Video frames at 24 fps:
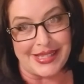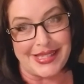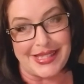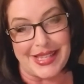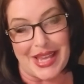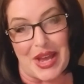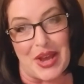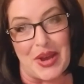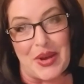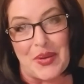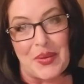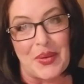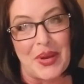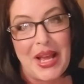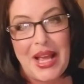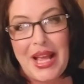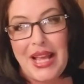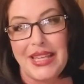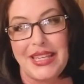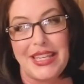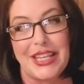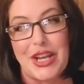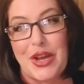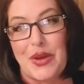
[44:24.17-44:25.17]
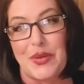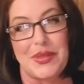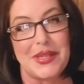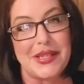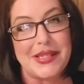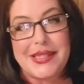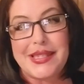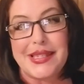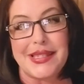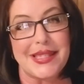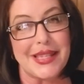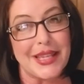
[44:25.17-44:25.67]
So, you know,
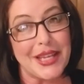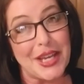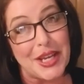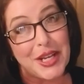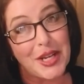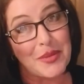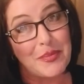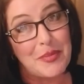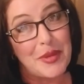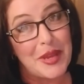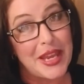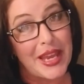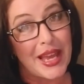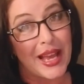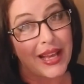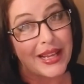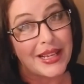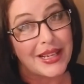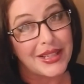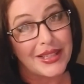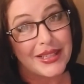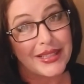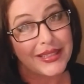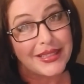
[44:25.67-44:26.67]
this isn't going to be a